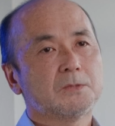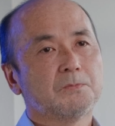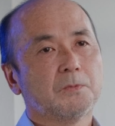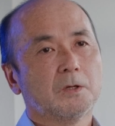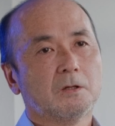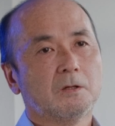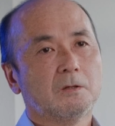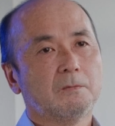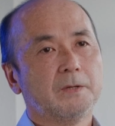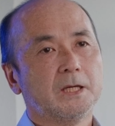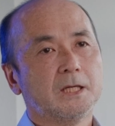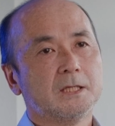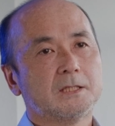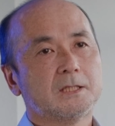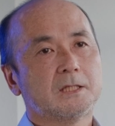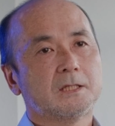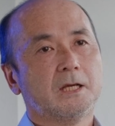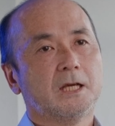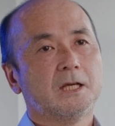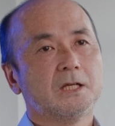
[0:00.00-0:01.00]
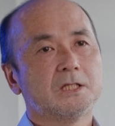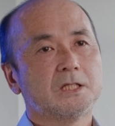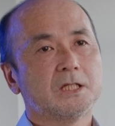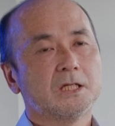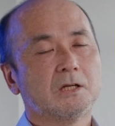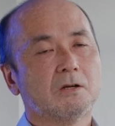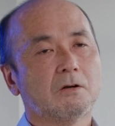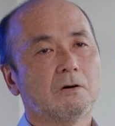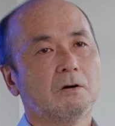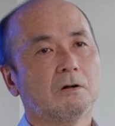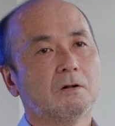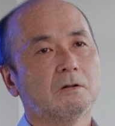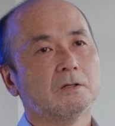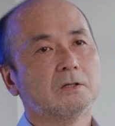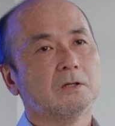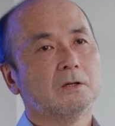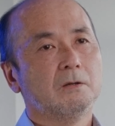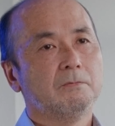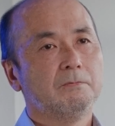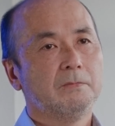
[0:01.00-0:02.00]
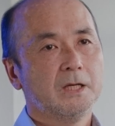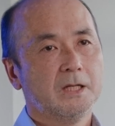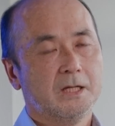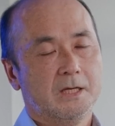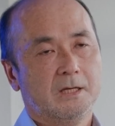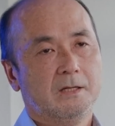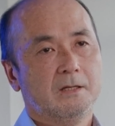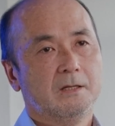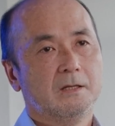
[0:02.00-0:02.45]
model-based engine called Mili.